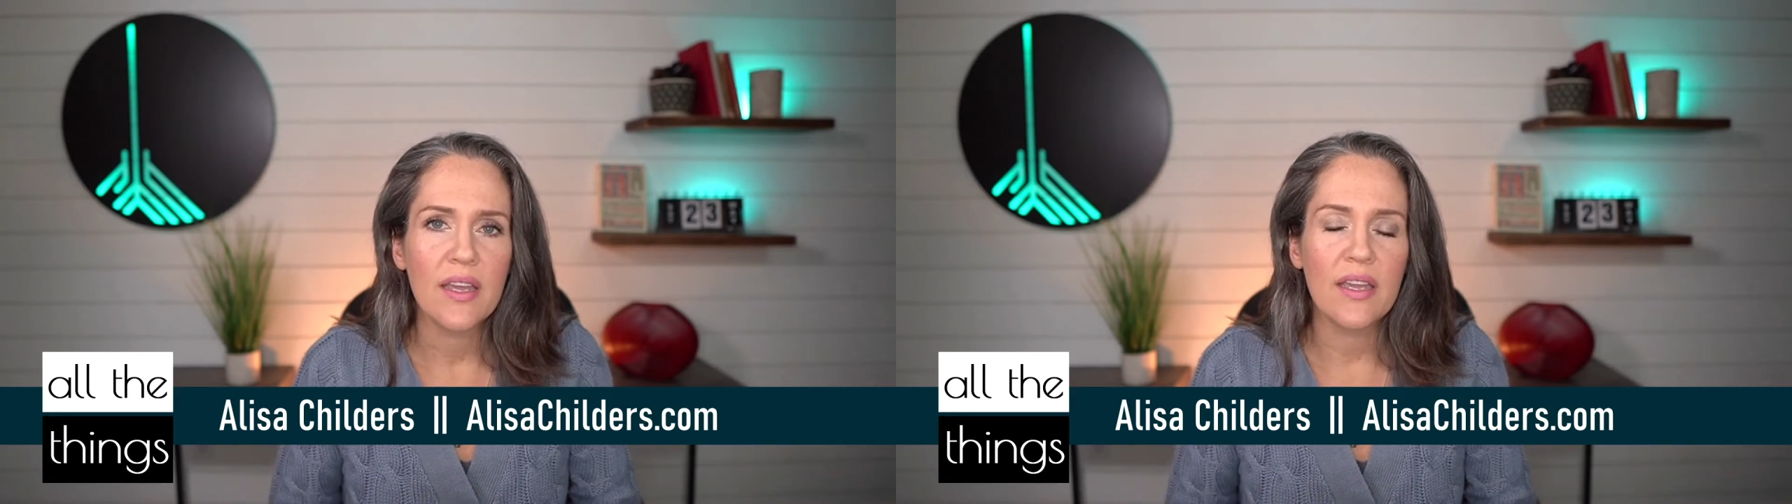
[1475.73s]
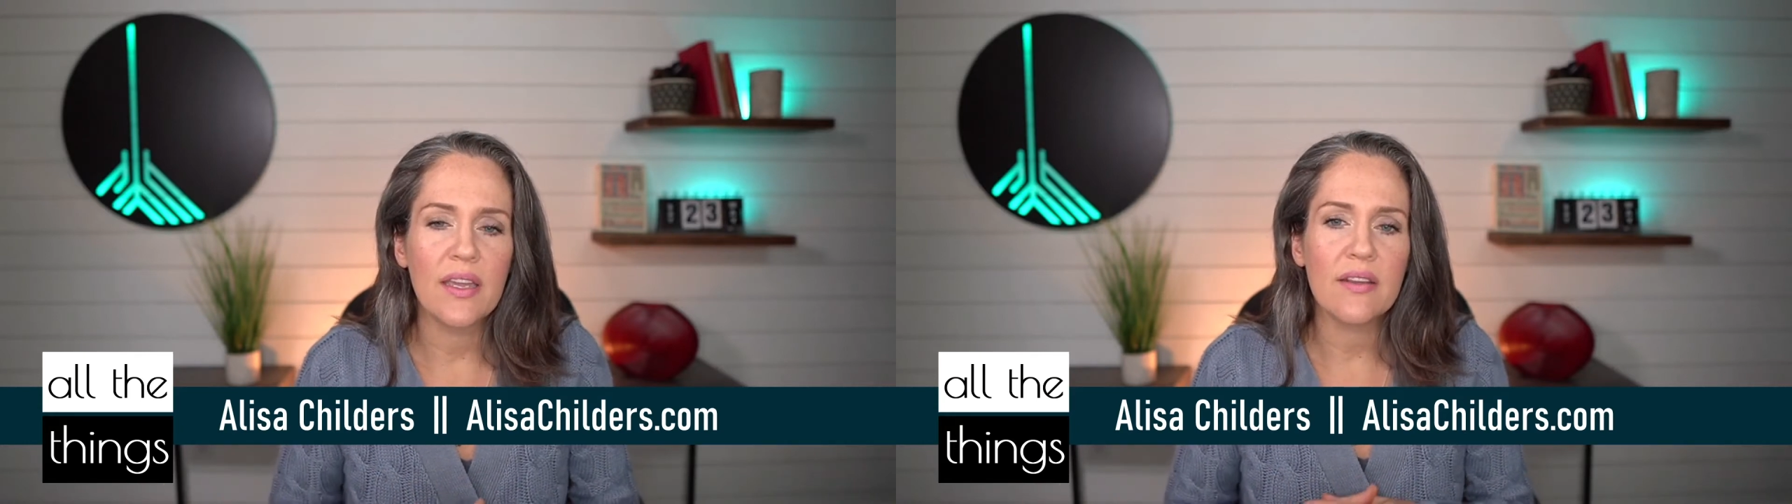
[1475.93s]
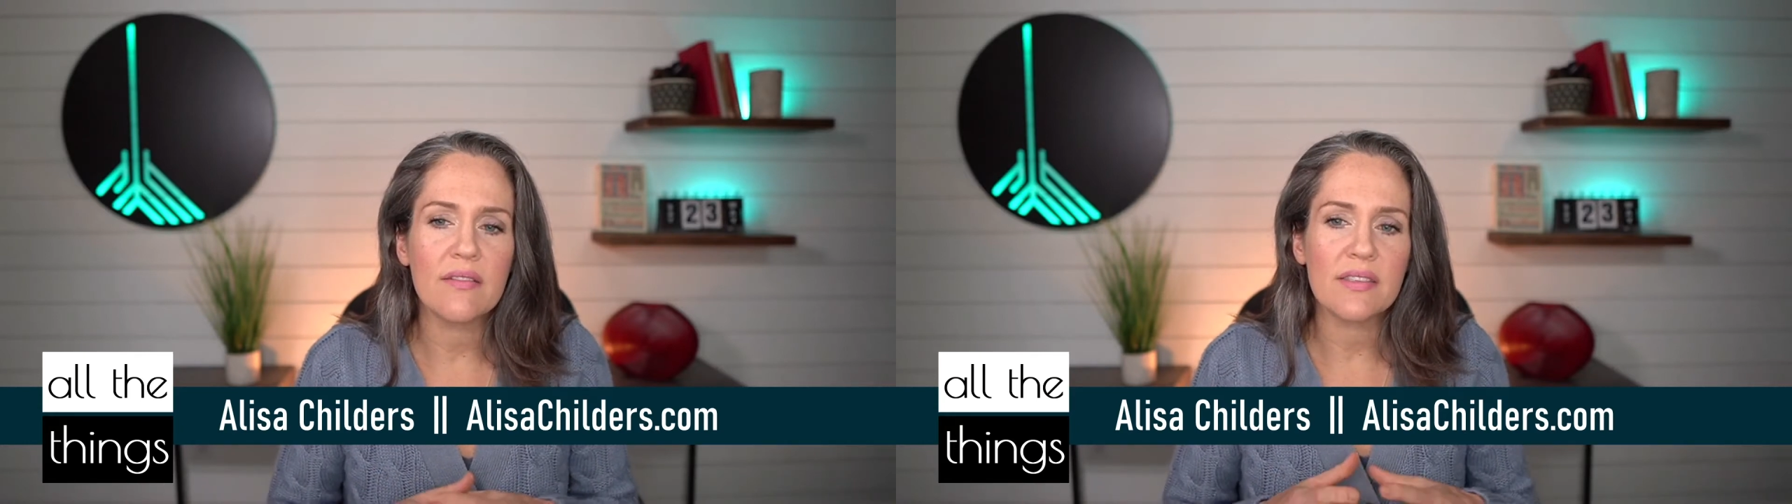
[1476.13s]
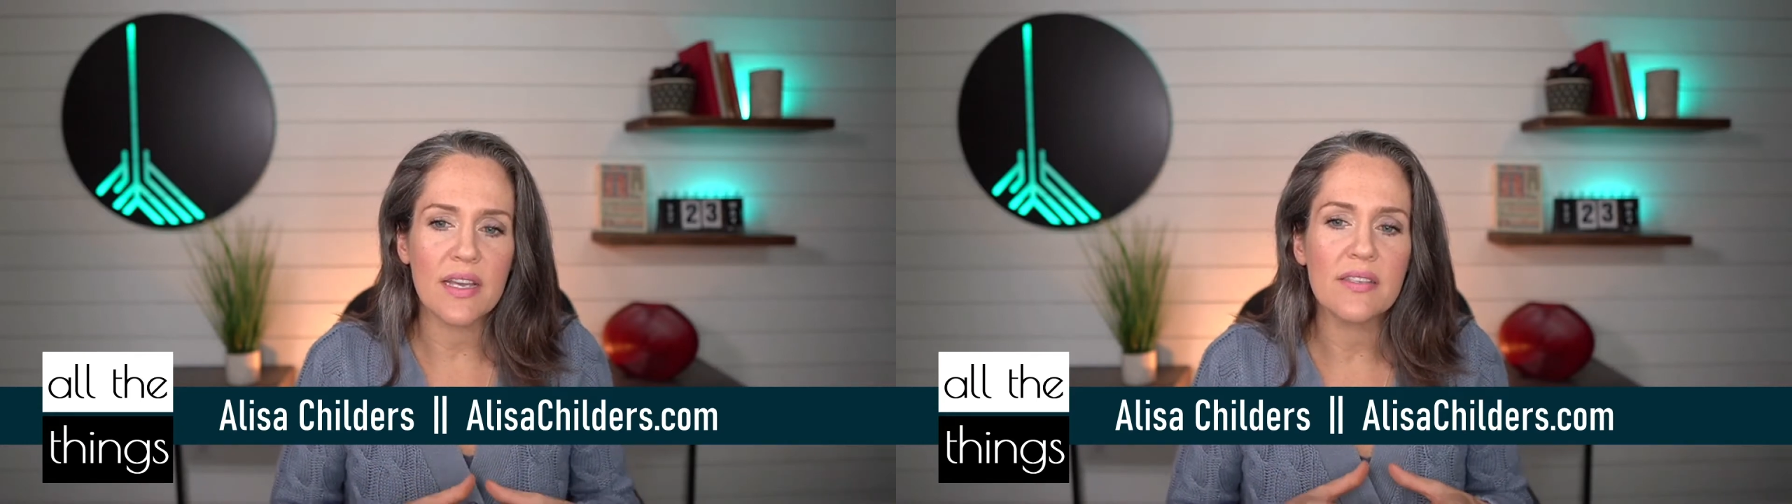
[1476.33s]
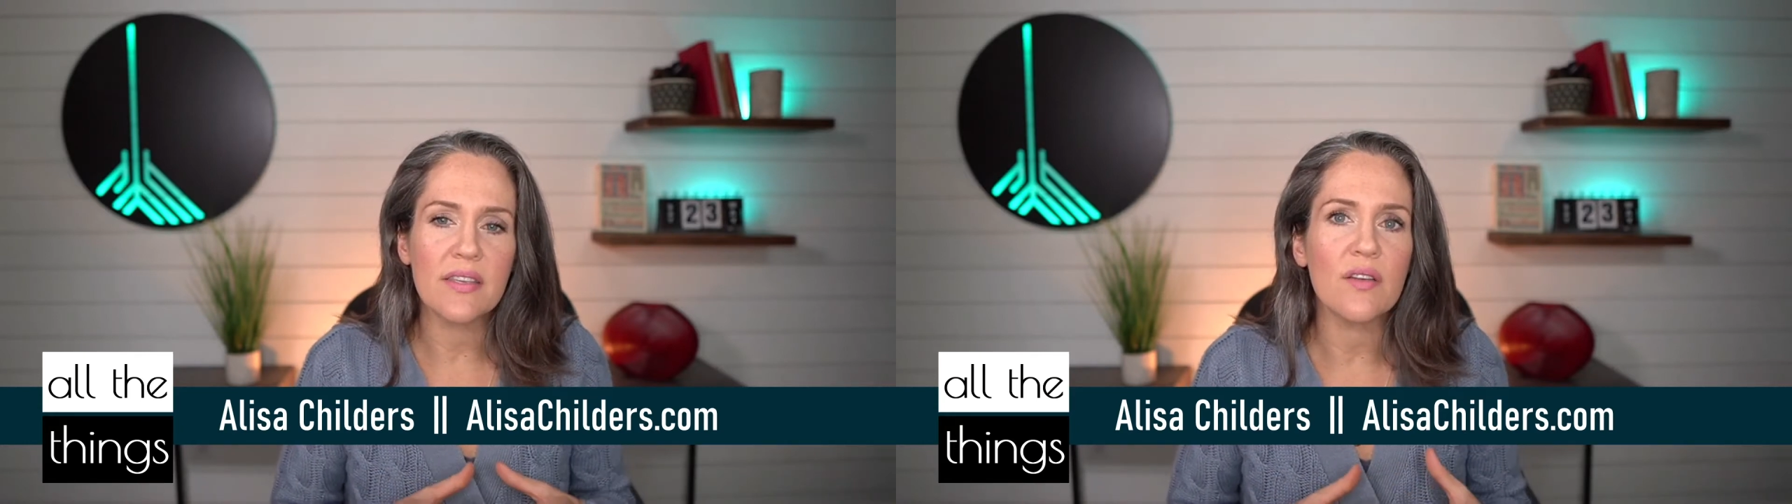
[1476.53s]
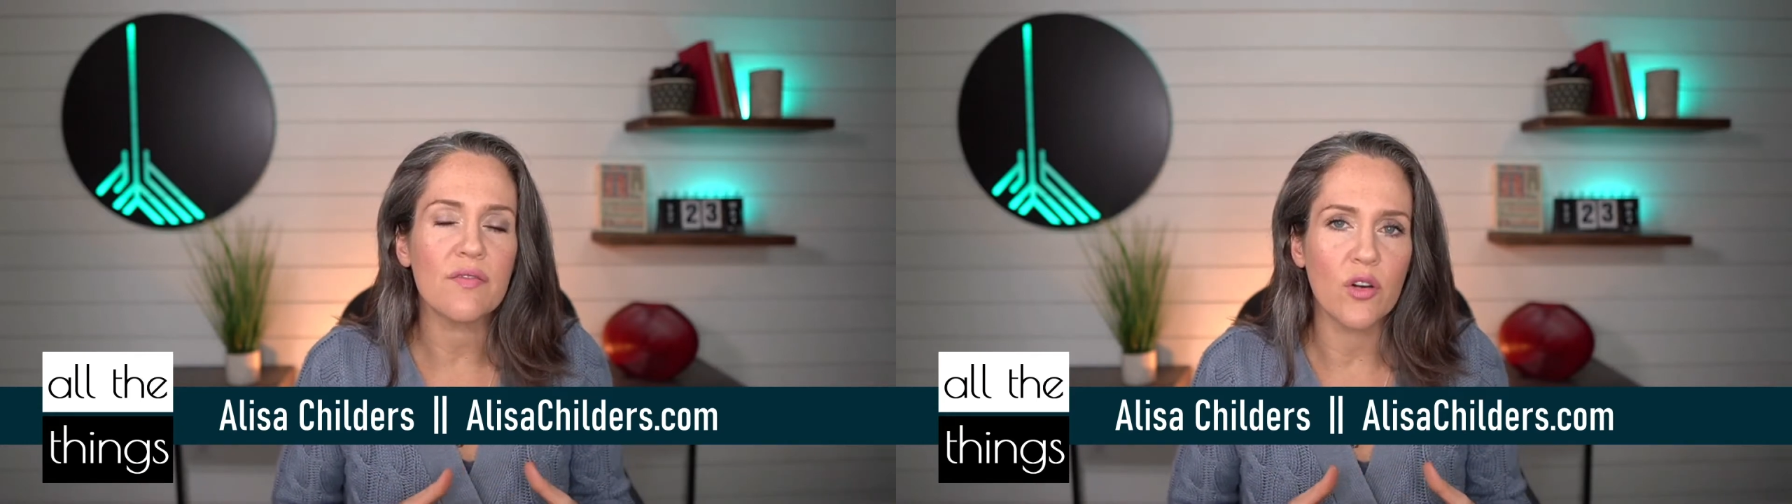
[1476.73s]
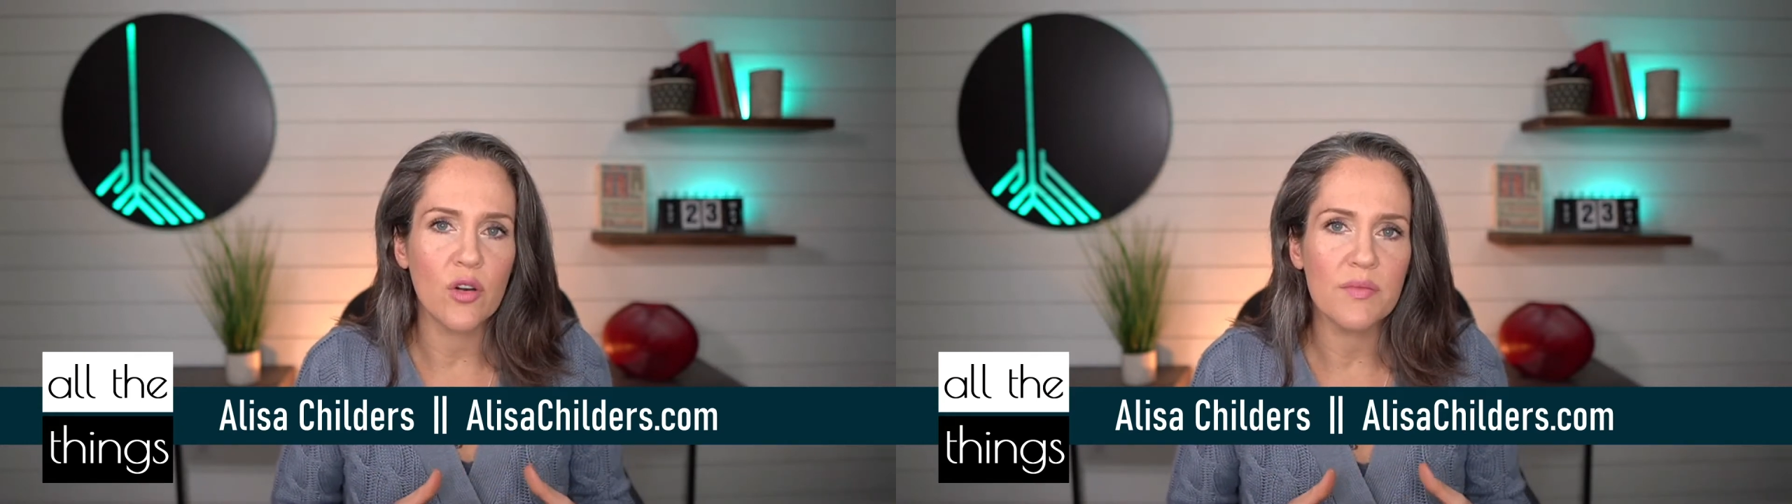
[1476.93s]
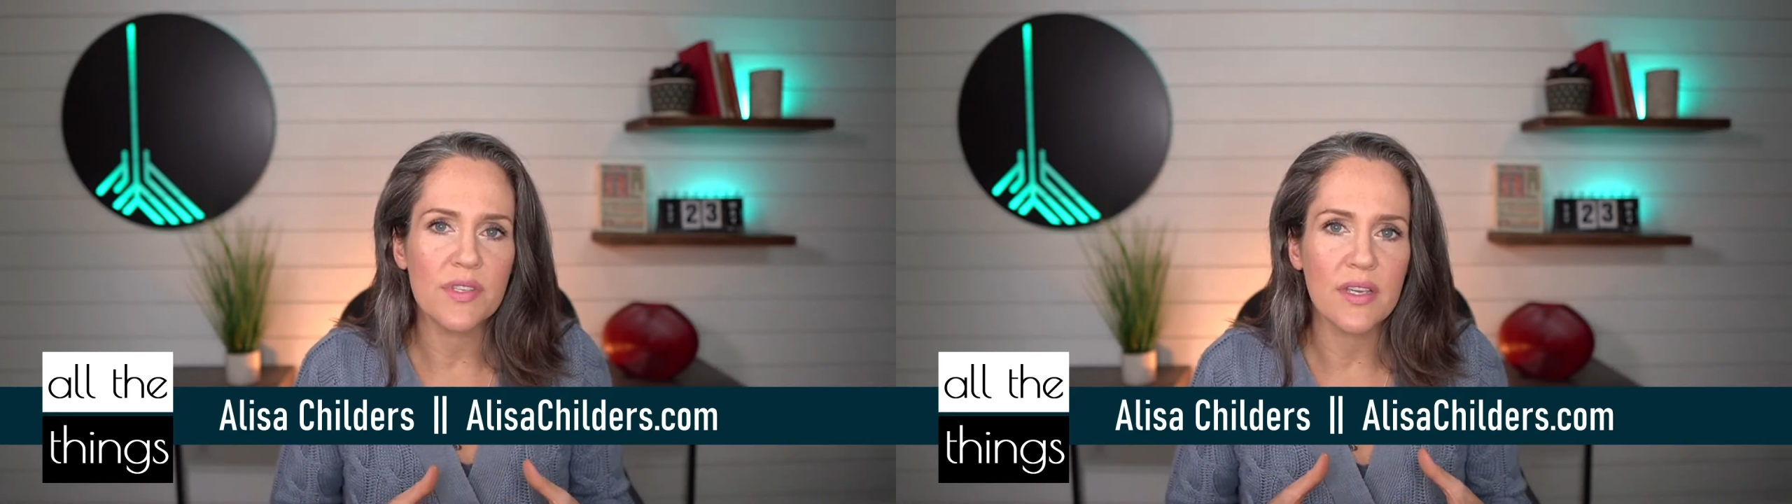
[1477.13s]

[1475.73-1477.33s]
he says he affirms